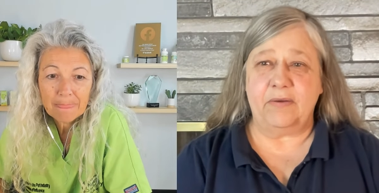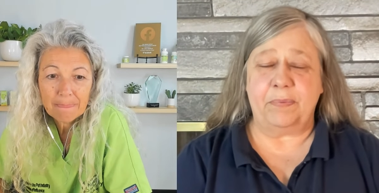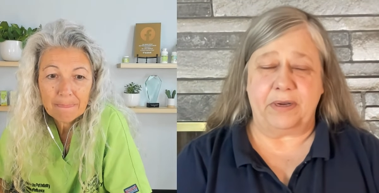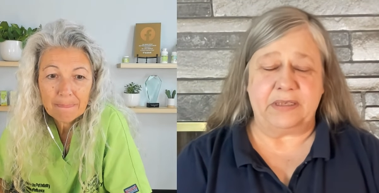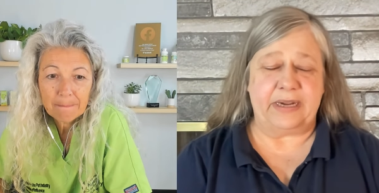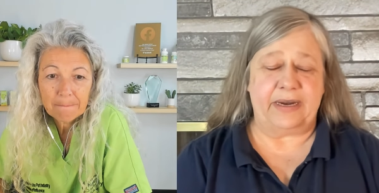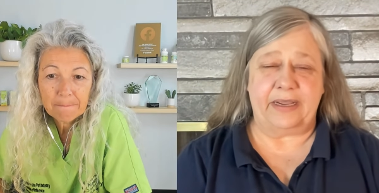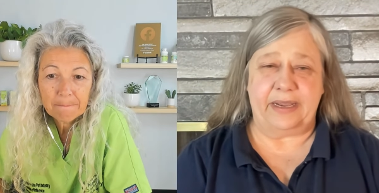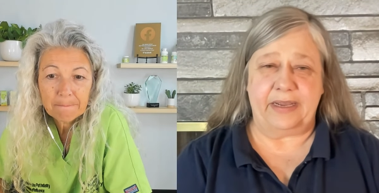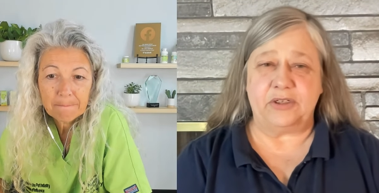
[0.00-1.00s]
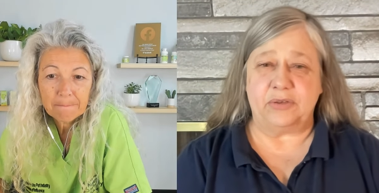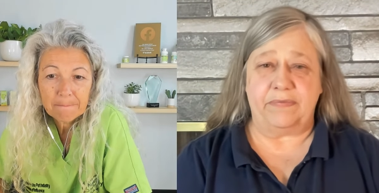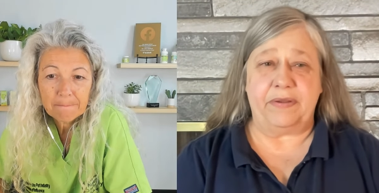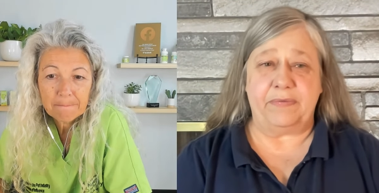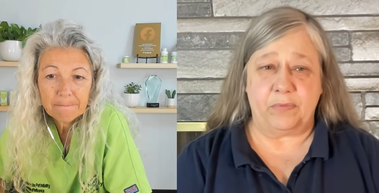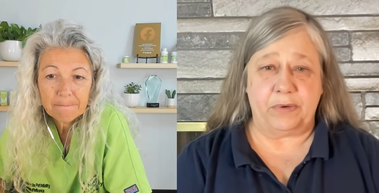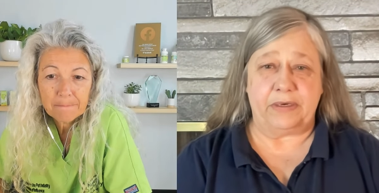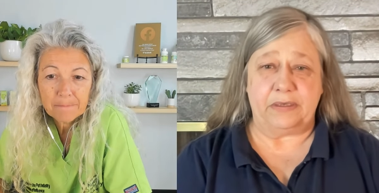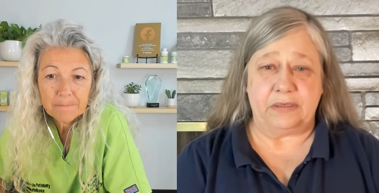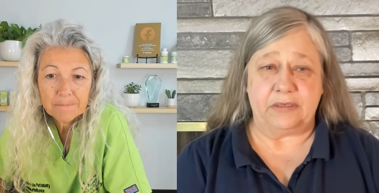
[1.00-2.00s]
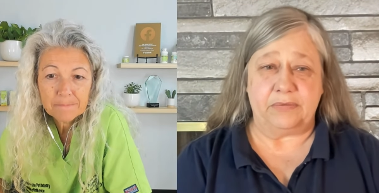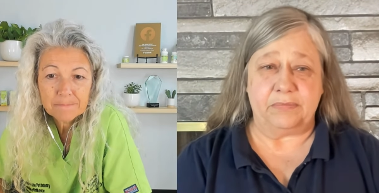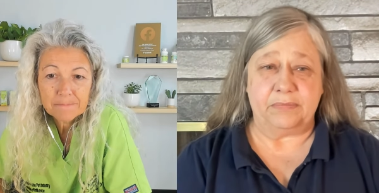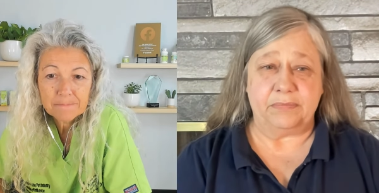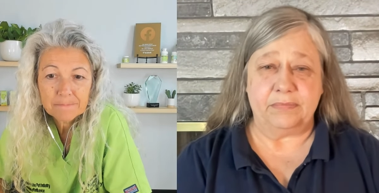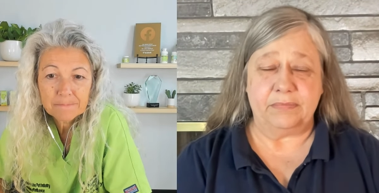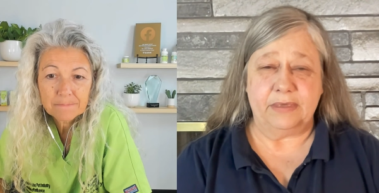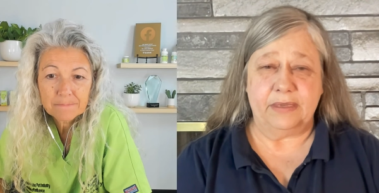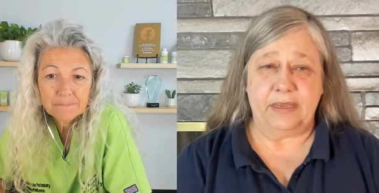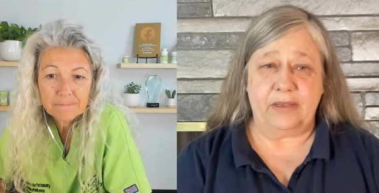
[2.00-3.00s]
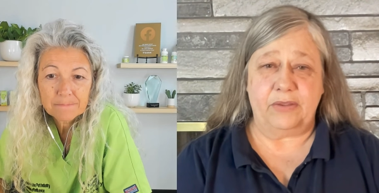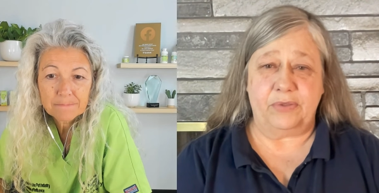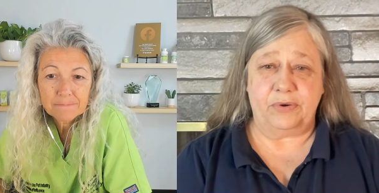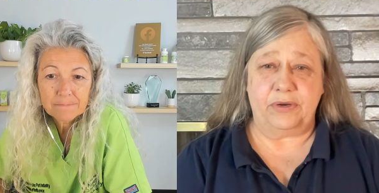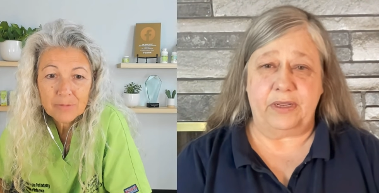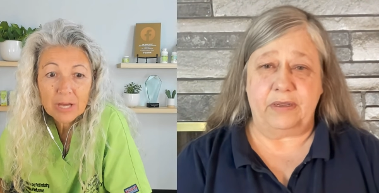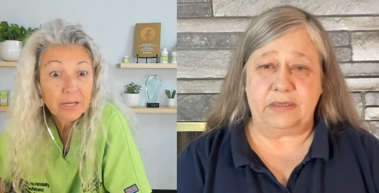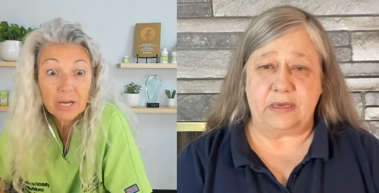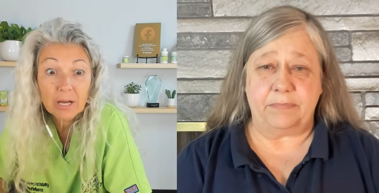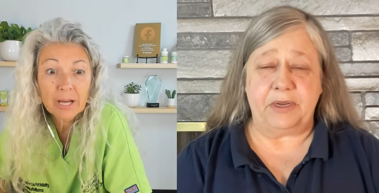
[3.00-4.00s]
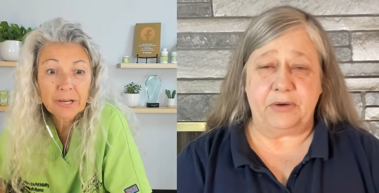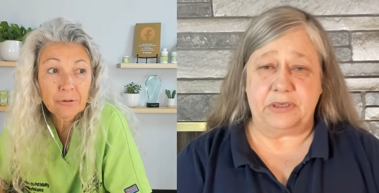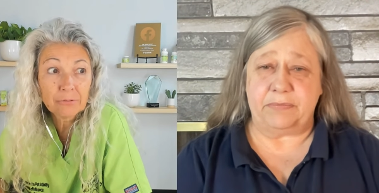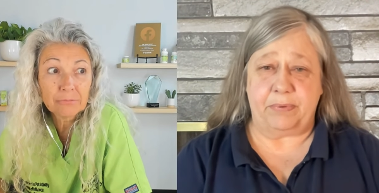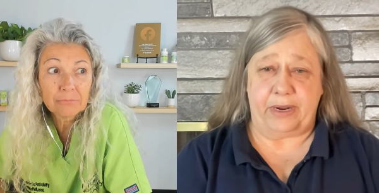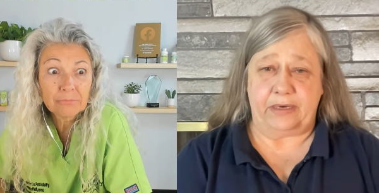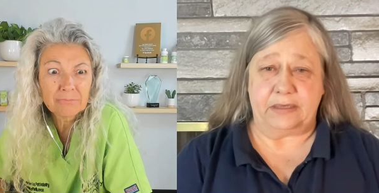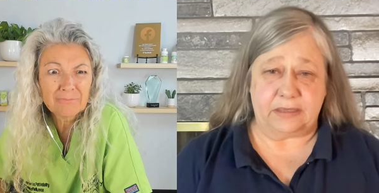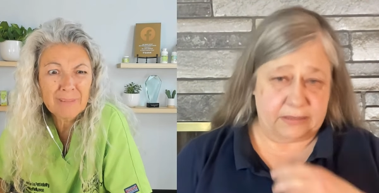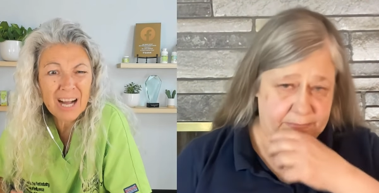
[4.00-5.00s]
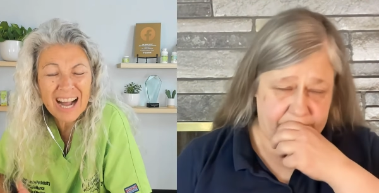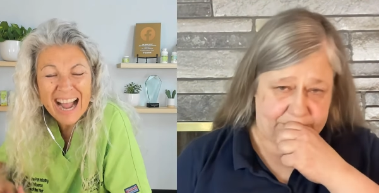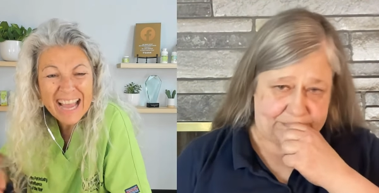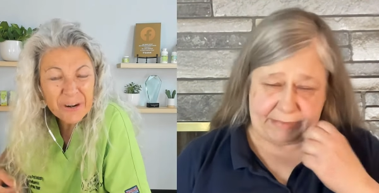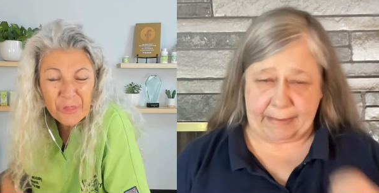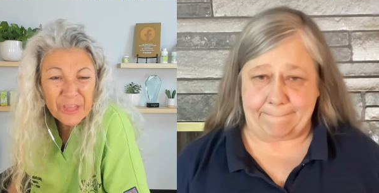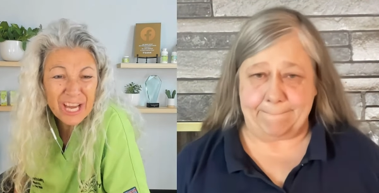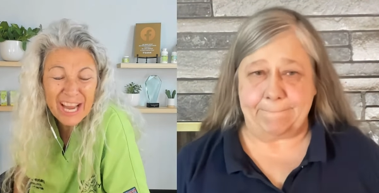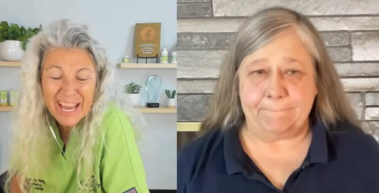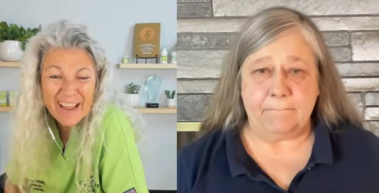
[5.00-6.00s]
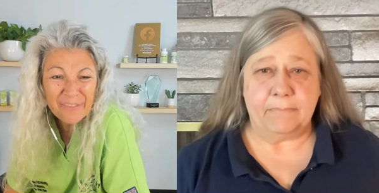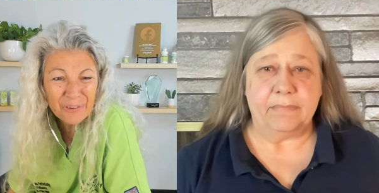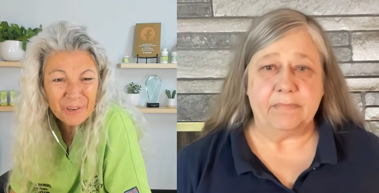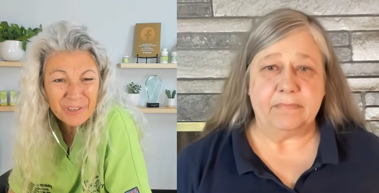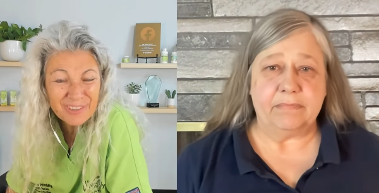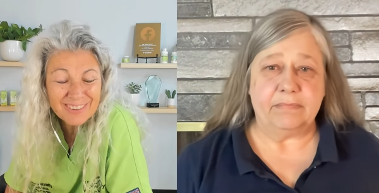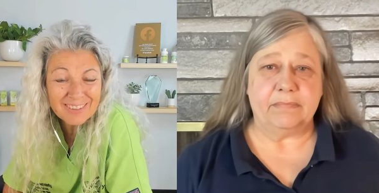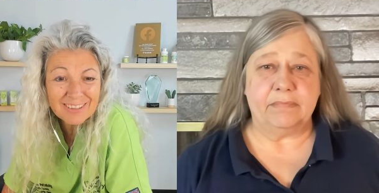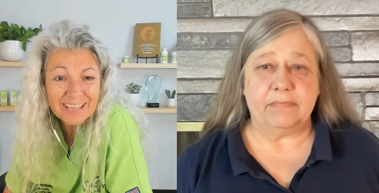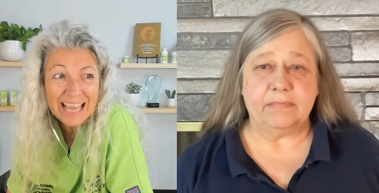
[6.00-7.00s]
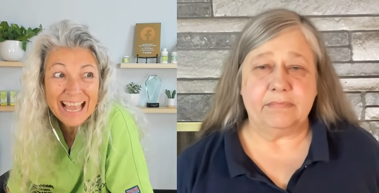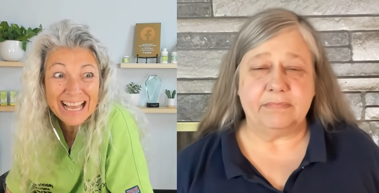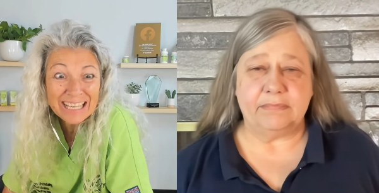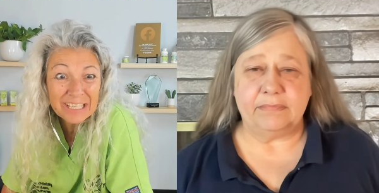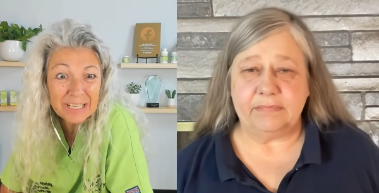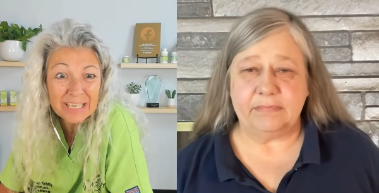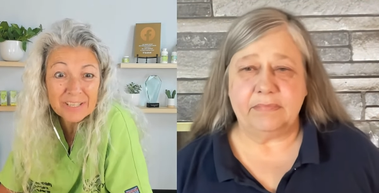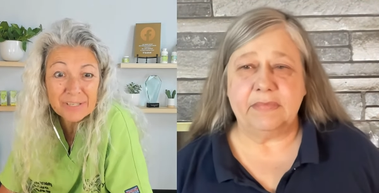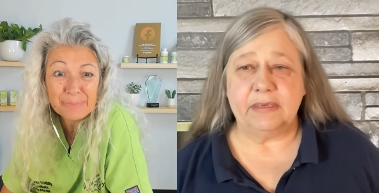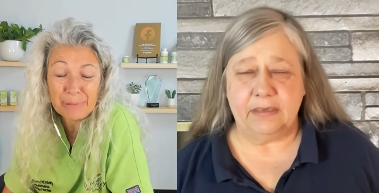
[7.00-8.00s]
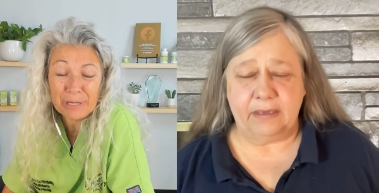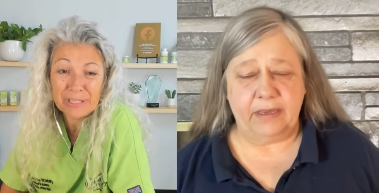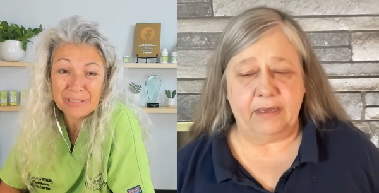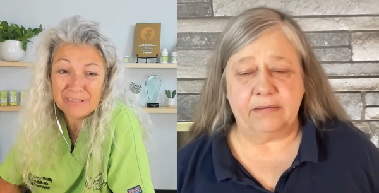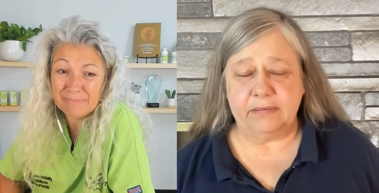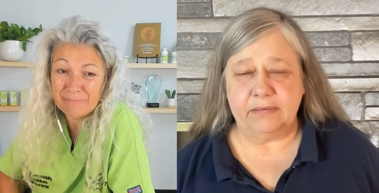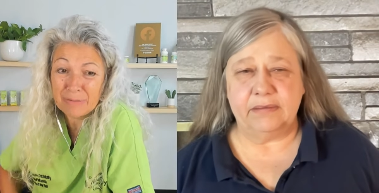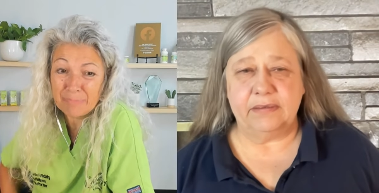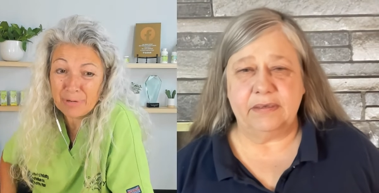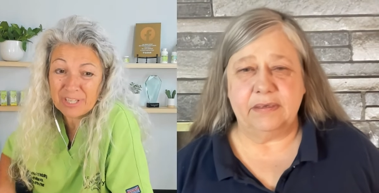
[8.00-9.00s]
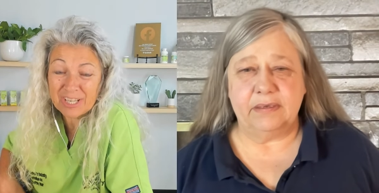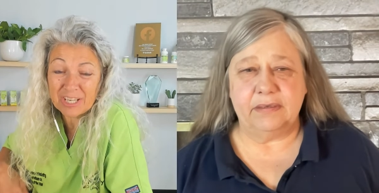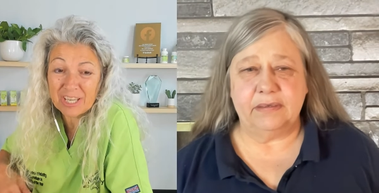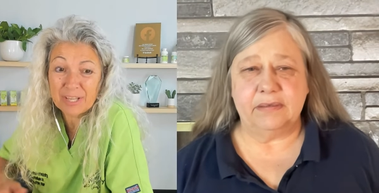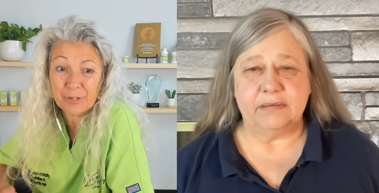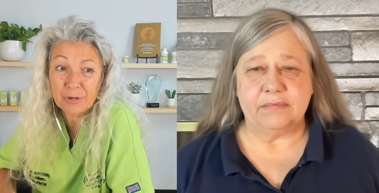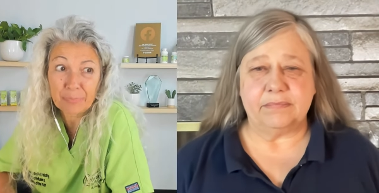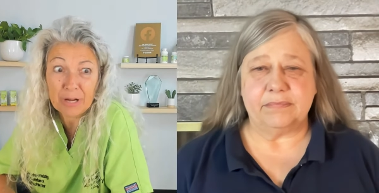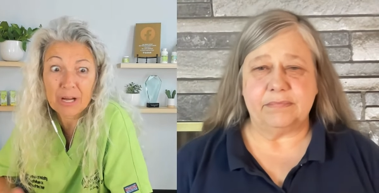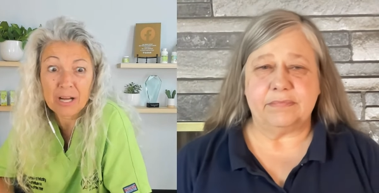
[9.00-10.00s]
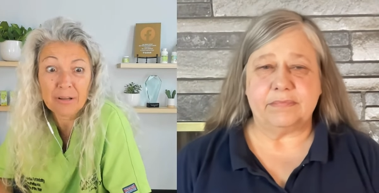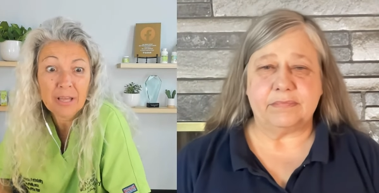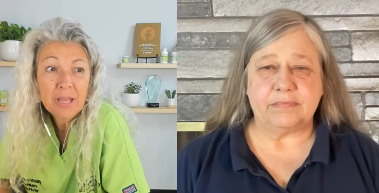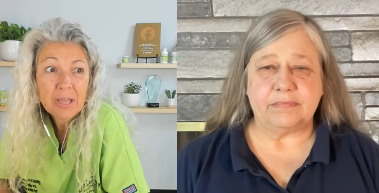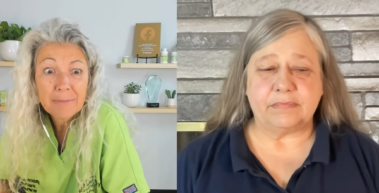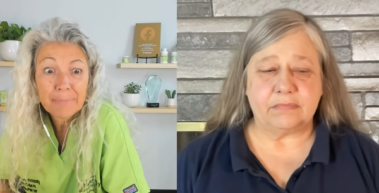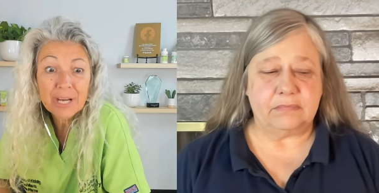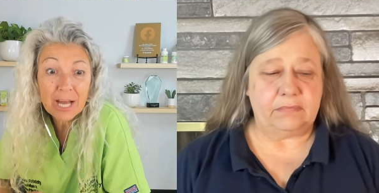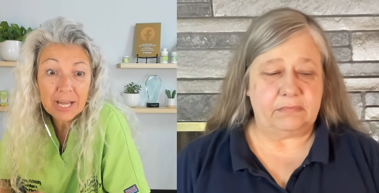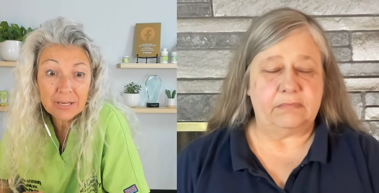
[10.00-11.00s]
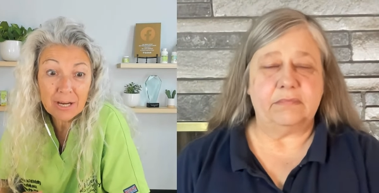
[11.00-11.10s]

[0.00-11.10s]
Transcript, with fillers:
Speaker 1: of prostatic cancer I've ever run into in thirty yeah, years of practice.
Speaker 2: I don't think I ever had a case of pro- yeah. uh, prostatic cancer, uh, benign